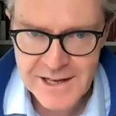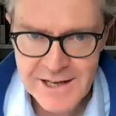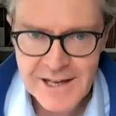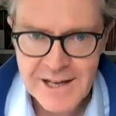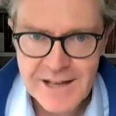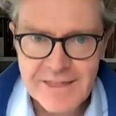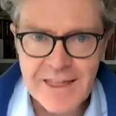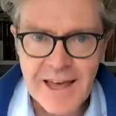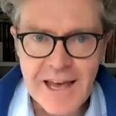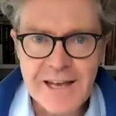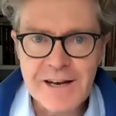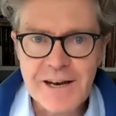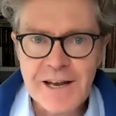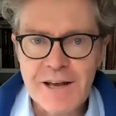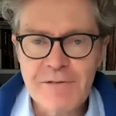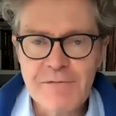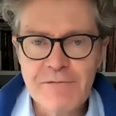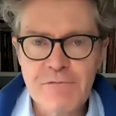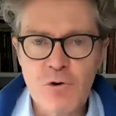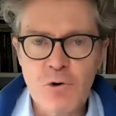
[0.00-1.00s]
Then in
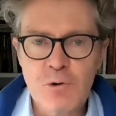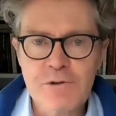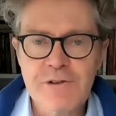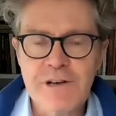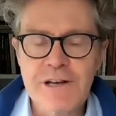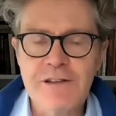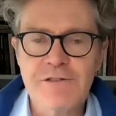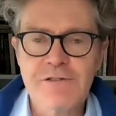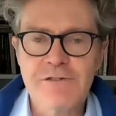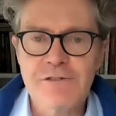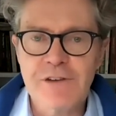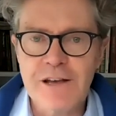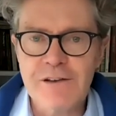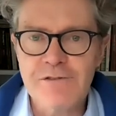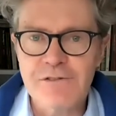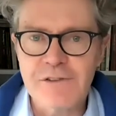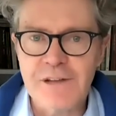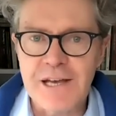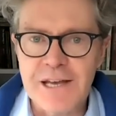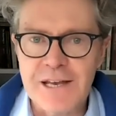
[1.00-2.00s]

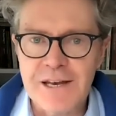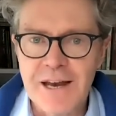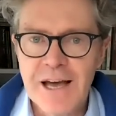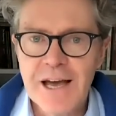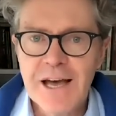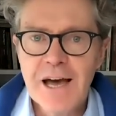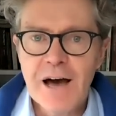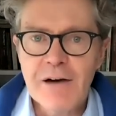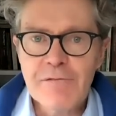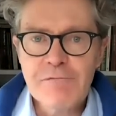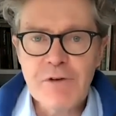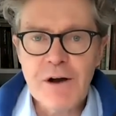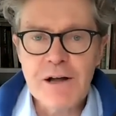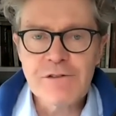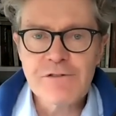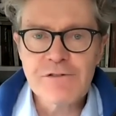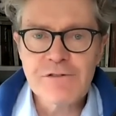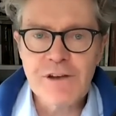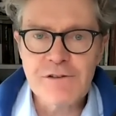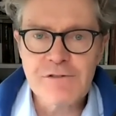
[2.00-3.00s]
1416, a
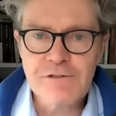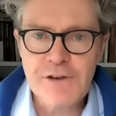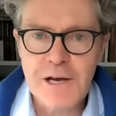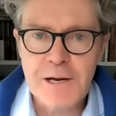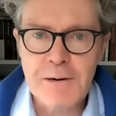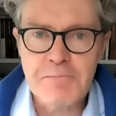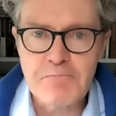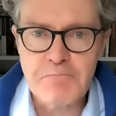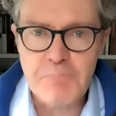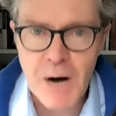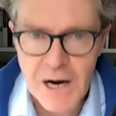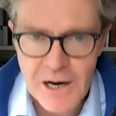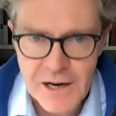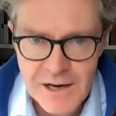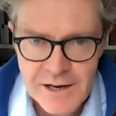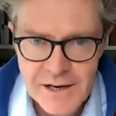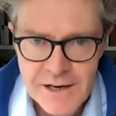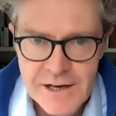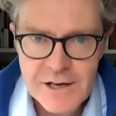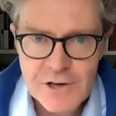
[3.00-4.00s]
Franciscan
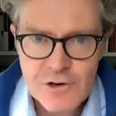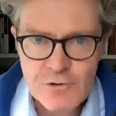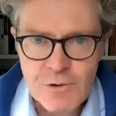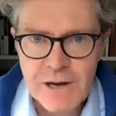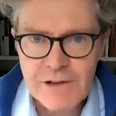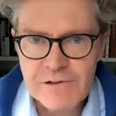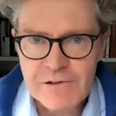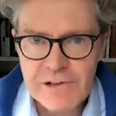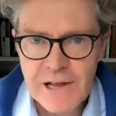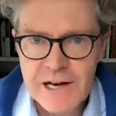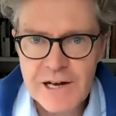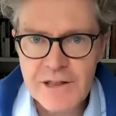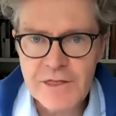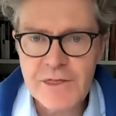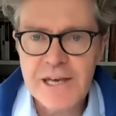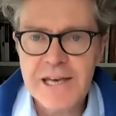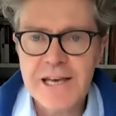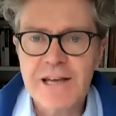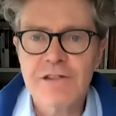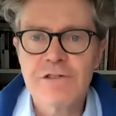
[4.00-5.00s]
monk translated
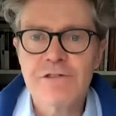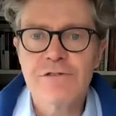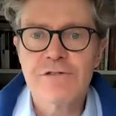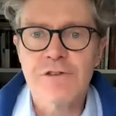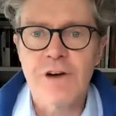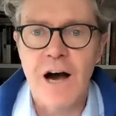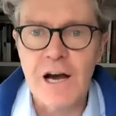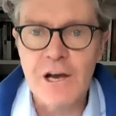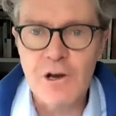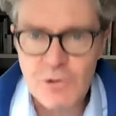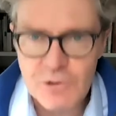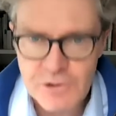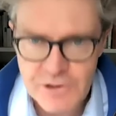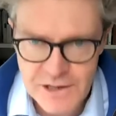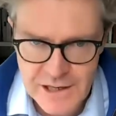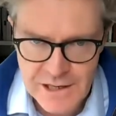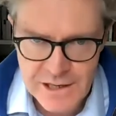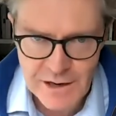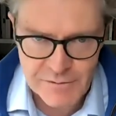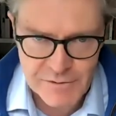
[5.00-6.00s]
the
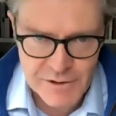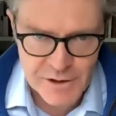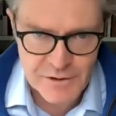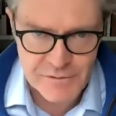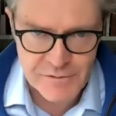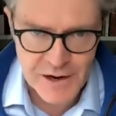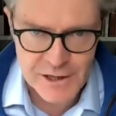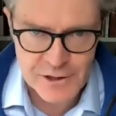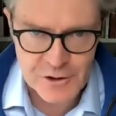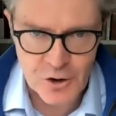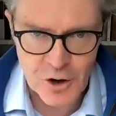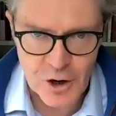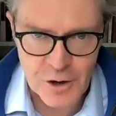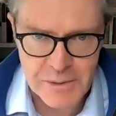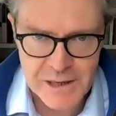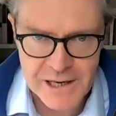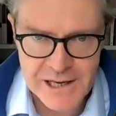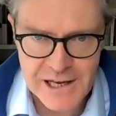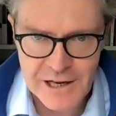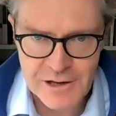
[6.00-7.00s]
entirety of the Divine
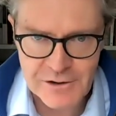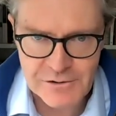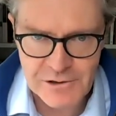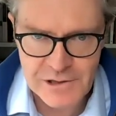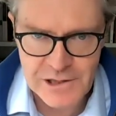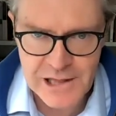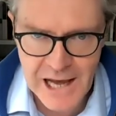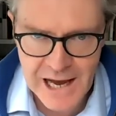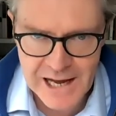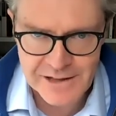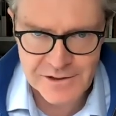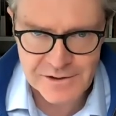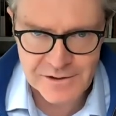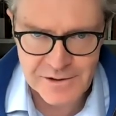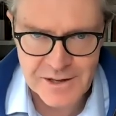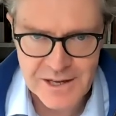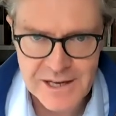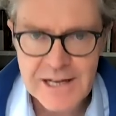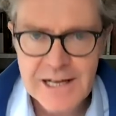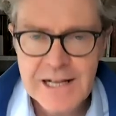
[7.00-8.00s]
Comedy into Latin.
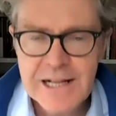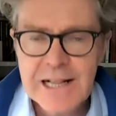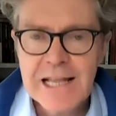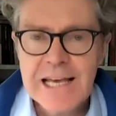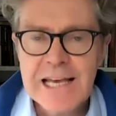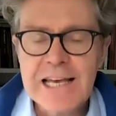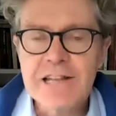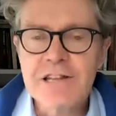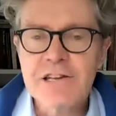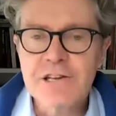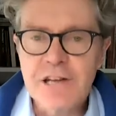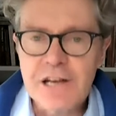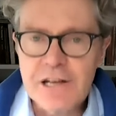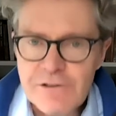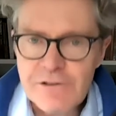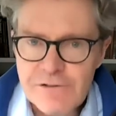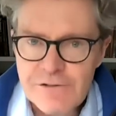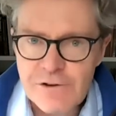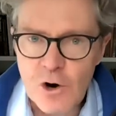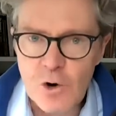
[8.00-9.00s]
He did
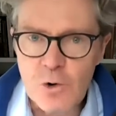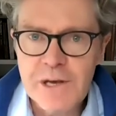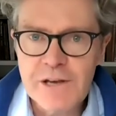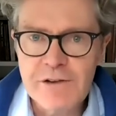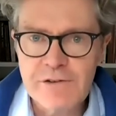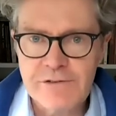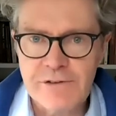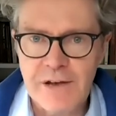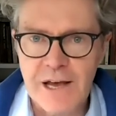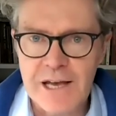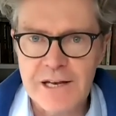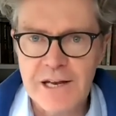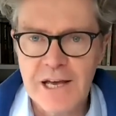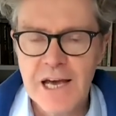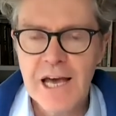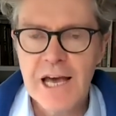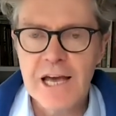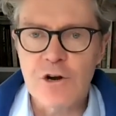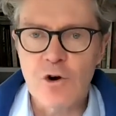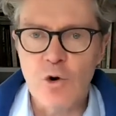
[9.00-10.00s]
so, he said,
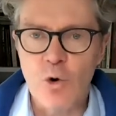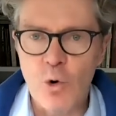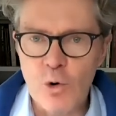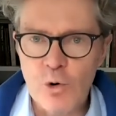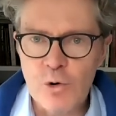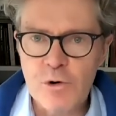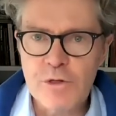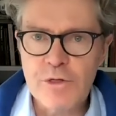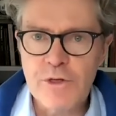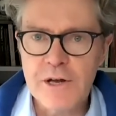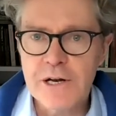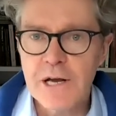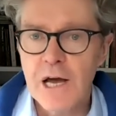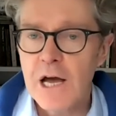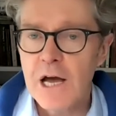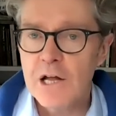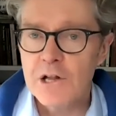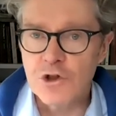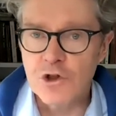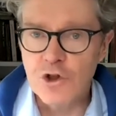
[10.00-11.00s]
in order that
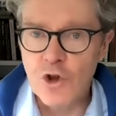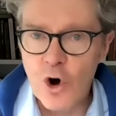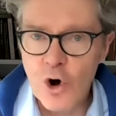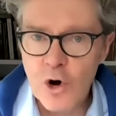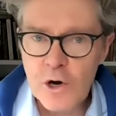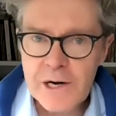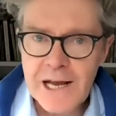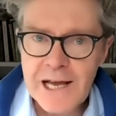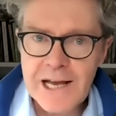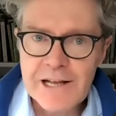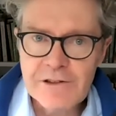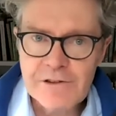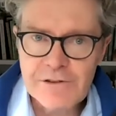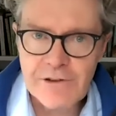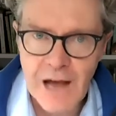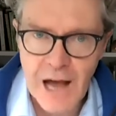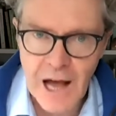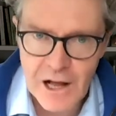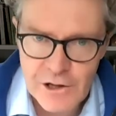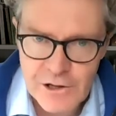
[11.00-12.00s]

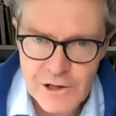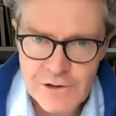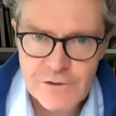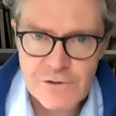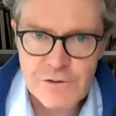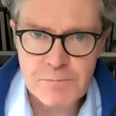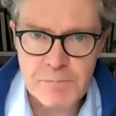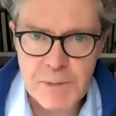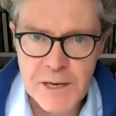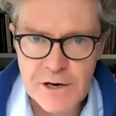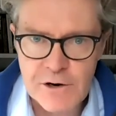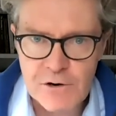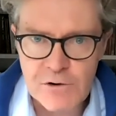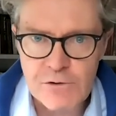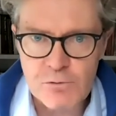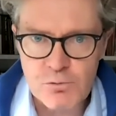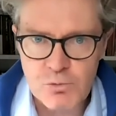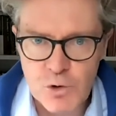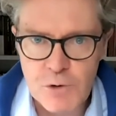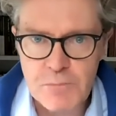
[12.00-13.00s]
non-Italian
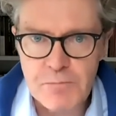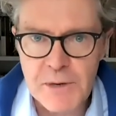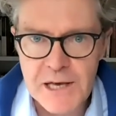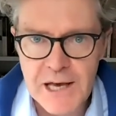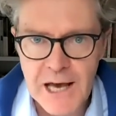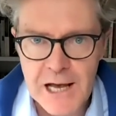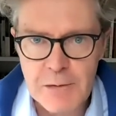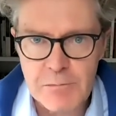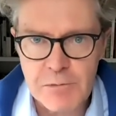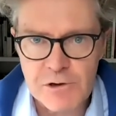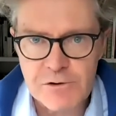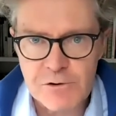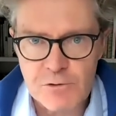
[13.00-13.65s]
speakers would be able to